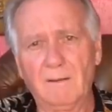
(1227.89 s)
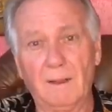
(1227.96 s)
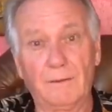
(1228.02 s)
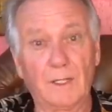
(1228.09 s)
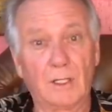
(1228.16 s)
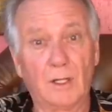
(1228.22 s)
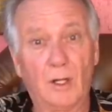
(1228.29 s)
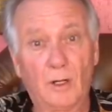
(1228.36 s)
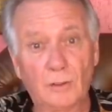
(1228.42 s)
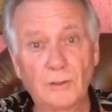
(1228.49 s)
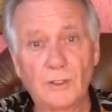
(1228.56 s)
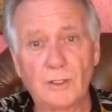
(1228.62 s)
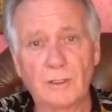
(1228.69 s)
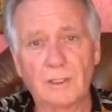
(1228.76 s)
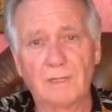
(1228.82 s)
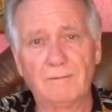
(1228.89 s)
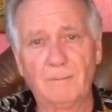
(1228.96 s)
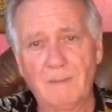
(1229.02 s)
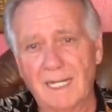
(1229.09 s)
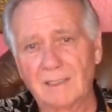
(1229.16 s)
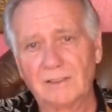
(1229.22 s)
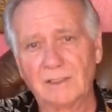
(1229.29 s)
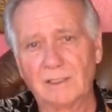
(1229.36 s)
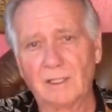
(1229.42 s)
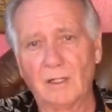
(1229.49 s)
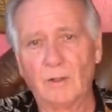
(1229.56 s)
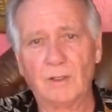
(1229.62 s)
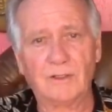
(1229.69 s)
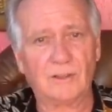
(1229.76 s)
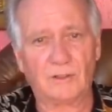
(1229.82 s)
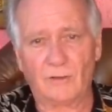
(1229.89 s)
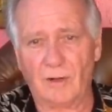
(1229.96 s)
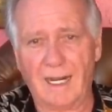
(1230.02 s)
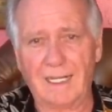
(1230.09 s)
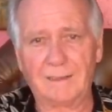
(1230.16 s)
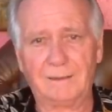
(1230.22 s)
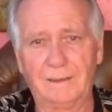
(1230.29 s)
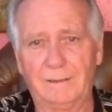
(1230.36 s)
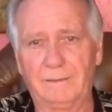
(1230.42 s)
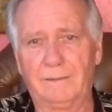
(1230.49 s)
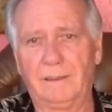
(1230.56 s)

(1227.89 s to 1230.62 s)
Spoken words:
that the culture of Mexico is attractive.